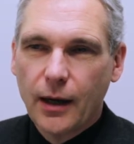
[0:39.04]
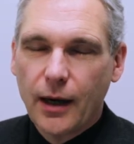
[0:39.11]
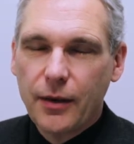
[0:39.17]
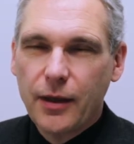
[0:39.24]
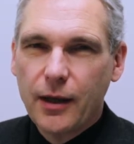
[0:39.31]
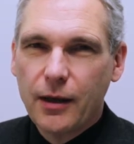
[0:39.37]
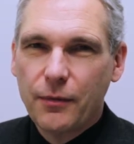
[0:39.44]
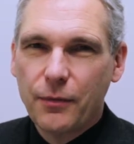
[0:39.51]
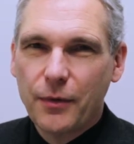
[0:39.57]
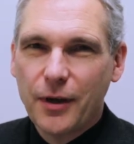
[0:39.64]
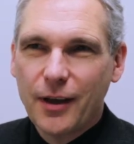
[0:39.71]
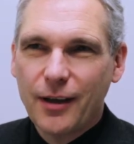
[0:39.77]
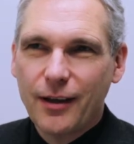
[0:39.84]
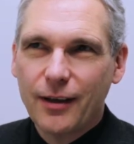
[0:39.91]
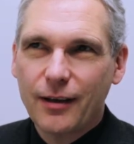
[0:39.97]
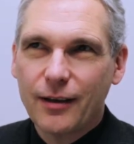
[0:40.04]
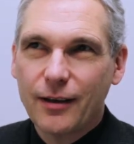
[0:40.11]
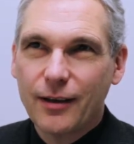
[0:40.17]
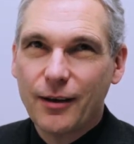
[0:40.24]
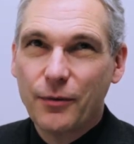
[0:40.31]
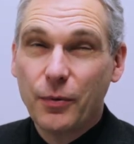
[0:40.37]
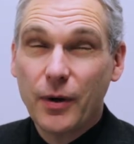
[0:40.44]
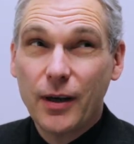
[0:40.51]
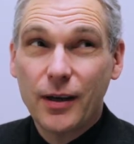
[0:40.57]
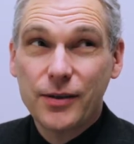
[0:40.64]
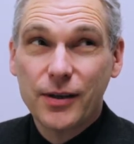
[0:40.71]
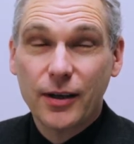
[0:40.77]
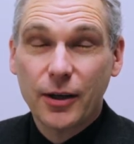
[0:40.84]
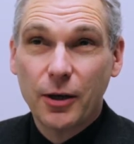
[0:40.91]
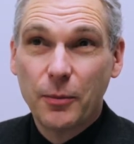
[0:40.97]
I think if we
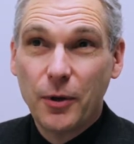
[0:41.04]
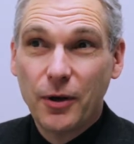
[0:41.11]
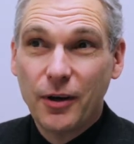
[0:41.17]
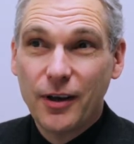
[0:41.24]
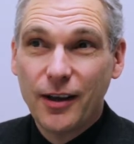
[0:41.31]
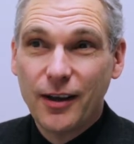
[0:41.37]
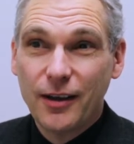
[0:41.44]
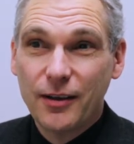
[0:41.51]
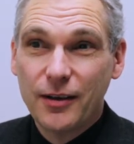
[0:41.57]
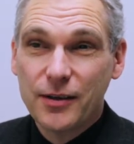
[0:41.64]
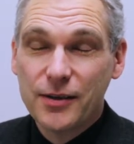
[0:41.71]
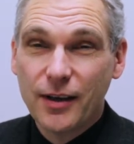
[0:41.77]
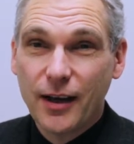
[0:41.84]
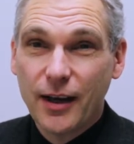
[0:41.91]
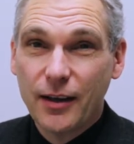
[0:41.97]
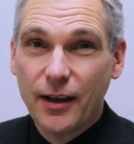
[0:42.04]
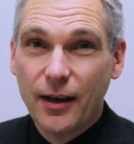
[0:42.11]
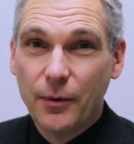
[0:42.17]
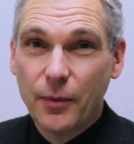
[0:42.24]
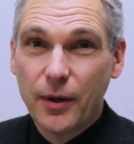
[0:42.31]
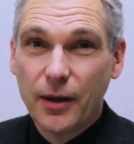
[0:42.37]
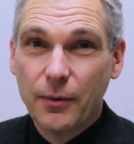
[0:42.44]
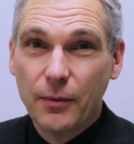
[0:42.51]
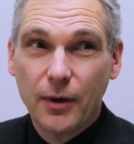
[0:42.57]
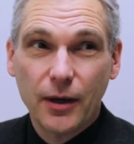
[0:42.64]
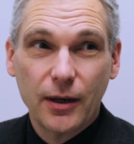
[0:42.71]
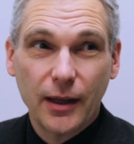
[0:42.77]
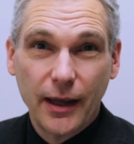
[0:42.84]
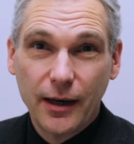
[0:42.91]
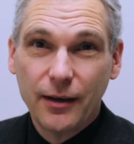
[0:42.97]
as a community decide that we want
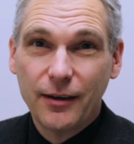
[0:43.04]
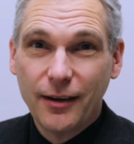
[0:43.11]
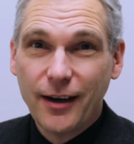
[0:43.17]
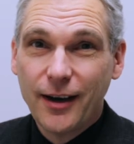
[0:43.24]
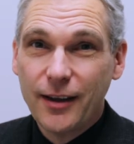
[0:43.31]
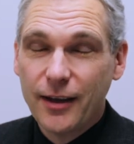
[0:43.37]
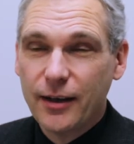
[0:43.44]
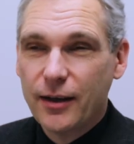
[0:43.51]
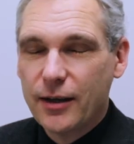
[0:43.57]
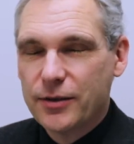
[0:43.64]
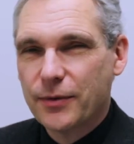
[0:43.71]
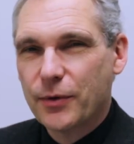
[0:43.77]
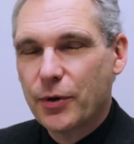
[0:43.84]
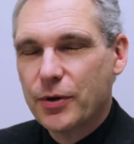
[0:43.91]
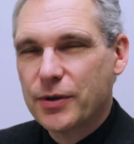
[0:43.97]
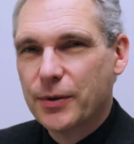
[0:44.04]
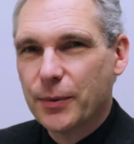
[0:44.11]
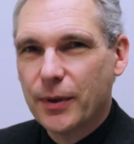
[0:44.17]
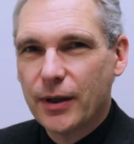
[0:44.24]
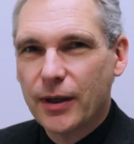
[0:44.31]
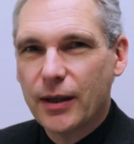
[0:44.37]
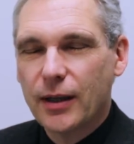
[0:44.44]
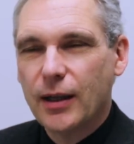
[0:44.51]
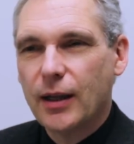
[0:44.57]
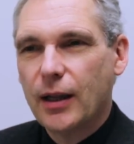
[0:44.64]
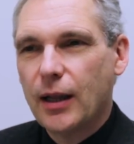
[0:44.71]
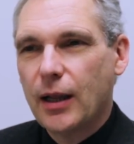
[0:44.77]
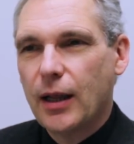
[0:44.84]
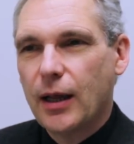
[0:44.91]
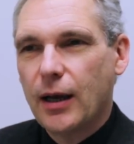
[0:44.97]
to let it die, then yes, of course it will.
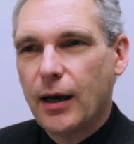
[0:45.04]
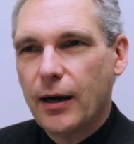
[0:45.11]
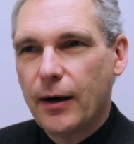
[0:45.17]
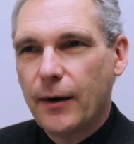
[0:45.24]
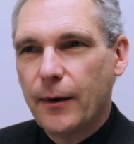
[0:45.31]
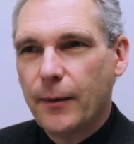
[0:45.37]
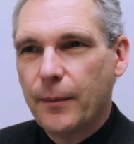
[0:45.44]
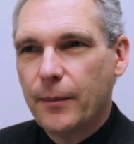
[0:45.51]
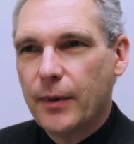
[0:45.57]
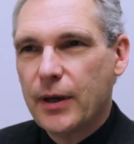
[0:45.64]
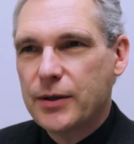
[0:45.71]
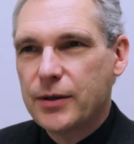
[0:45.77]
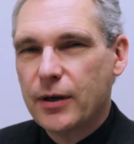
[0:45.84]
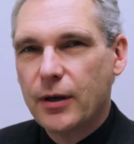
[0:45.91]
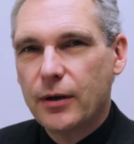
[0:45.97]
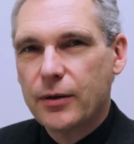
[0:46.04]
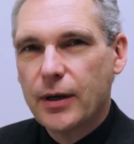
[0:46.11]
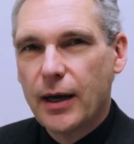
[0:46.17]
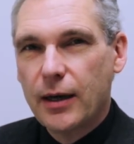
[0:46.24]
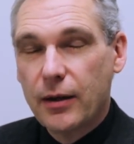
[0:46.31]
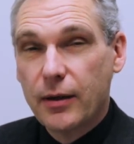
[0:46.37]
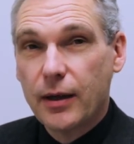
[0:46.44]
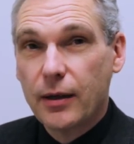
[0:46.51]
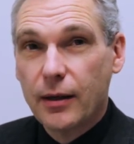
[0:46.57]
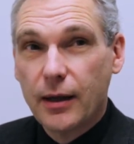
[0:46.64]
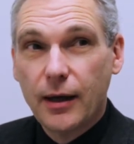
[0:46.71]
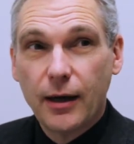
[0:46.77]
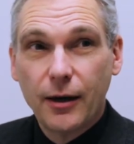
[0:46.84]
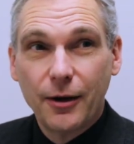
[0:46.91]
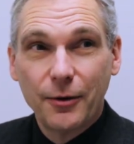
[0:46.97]
Is there anything
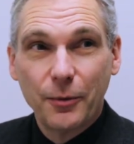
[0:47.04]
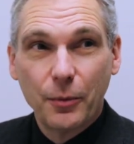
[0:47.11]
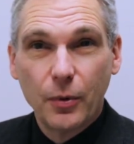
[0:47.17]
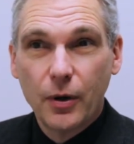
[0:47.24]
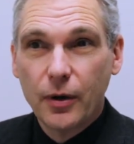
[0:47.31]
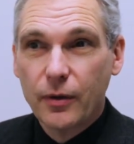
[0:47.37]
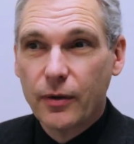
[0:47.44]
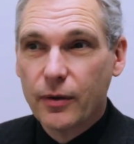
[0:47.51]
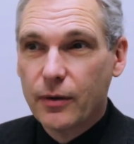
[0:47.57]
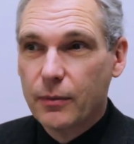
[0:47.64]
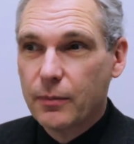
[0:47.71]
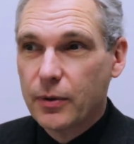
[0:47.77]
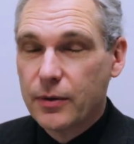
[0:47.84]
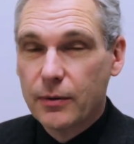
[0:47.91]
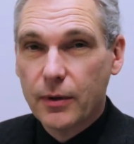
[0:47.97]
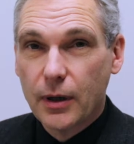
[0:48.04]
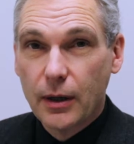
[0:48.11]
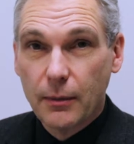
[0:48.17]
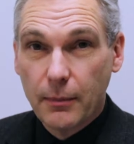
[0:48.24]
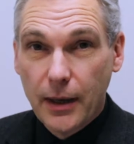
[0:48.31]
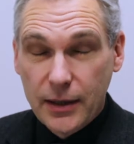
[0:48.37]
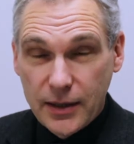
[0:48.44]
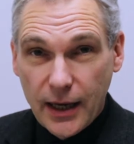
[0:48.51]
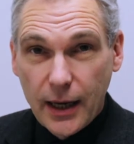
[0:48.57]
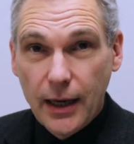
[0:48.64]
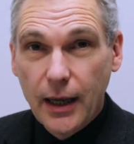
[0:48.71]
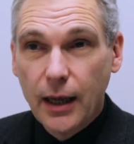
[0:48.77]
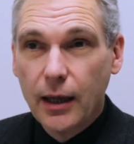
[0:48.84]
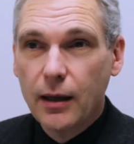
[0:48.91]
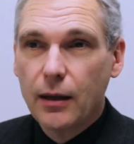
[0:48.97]
there worth
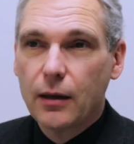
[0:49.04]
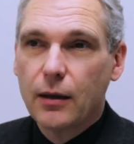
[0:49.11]
maintaining?